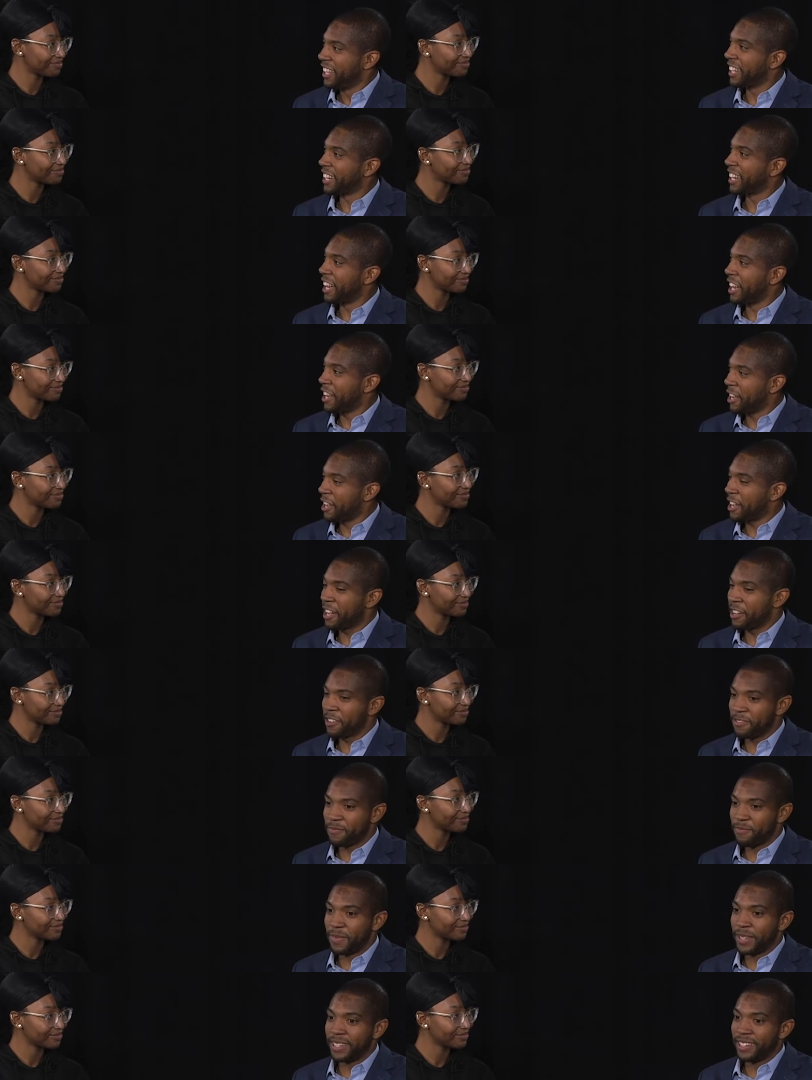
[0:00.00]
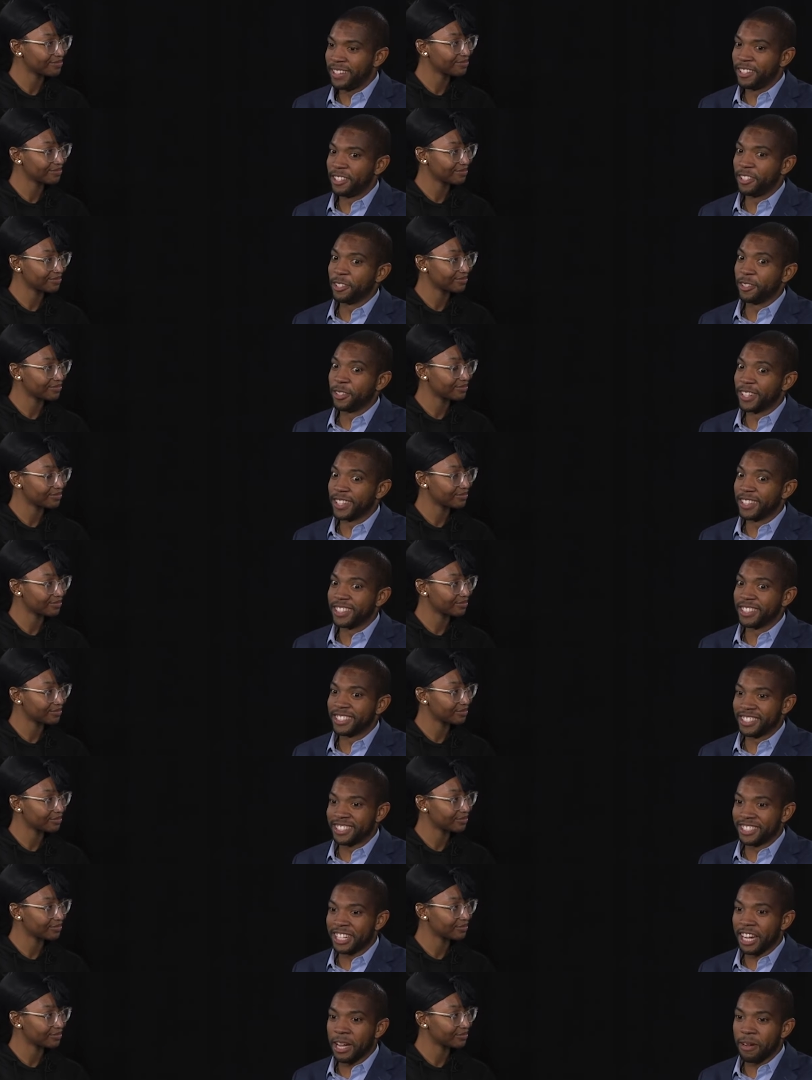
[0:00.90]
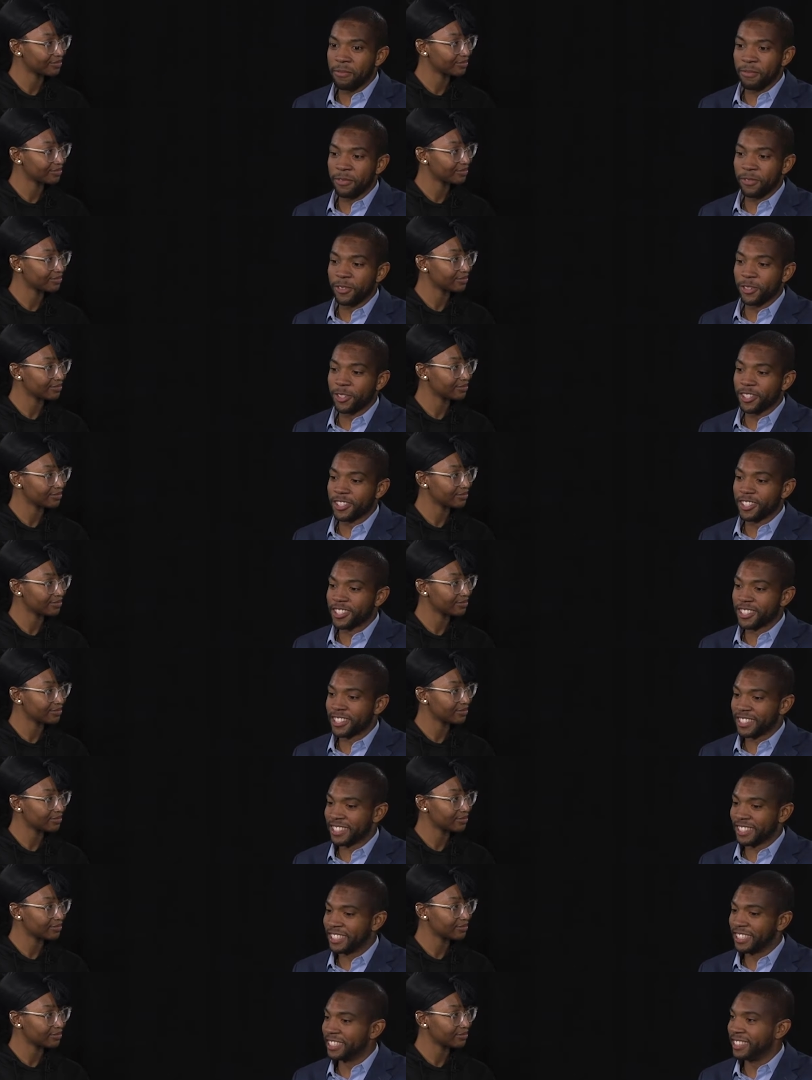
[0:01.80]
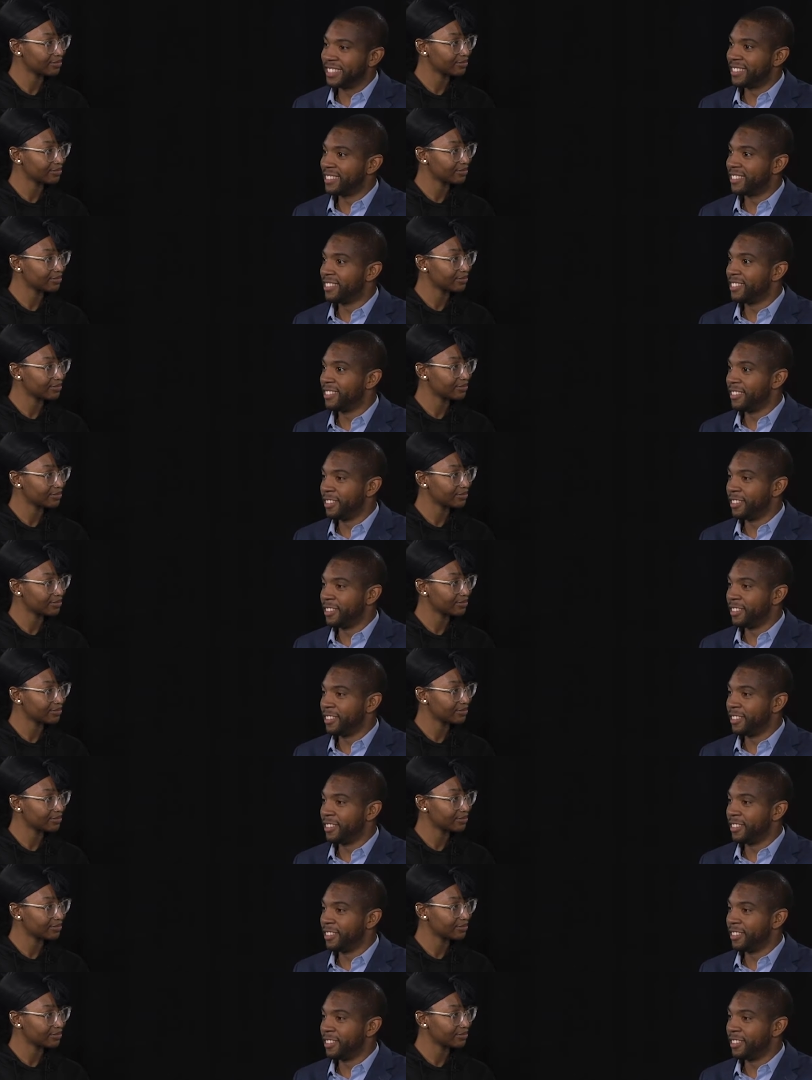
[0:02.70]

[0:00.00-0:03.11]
Speaker 1: like I, have been doing this job for good